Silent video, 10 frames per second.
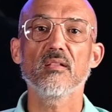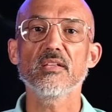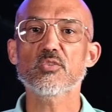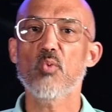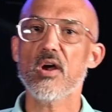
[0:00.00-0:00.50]

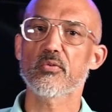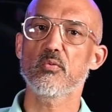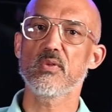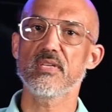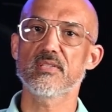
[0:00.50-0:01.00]
Let's walk
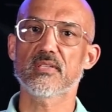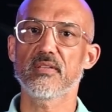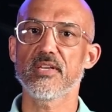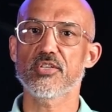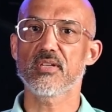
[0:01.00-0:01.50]
through the
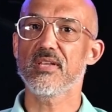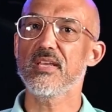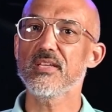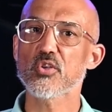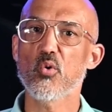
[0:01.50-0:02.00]
installation.
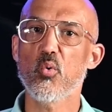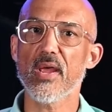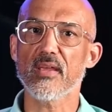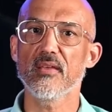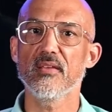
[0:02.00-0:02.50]
It's
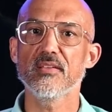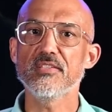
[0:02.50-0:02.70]
quick.